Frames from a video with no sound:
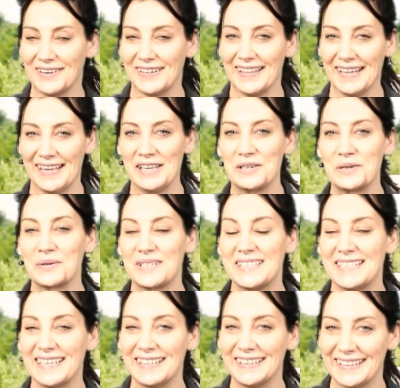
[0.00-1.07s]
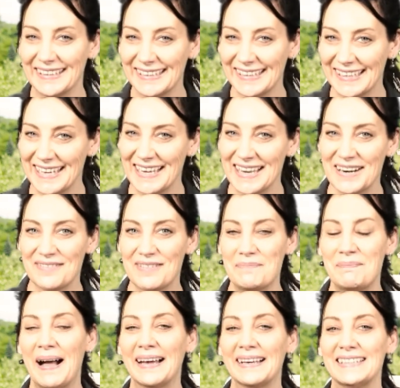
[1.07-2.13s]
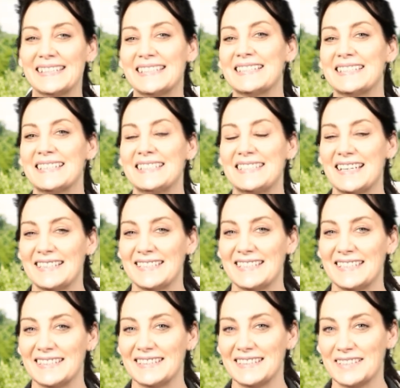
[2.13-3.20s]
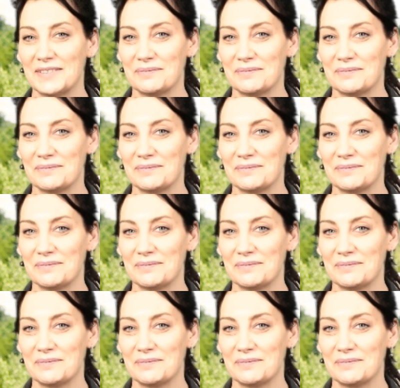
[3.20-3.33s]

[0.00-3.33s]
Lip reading: equal sharing repugnant to justice.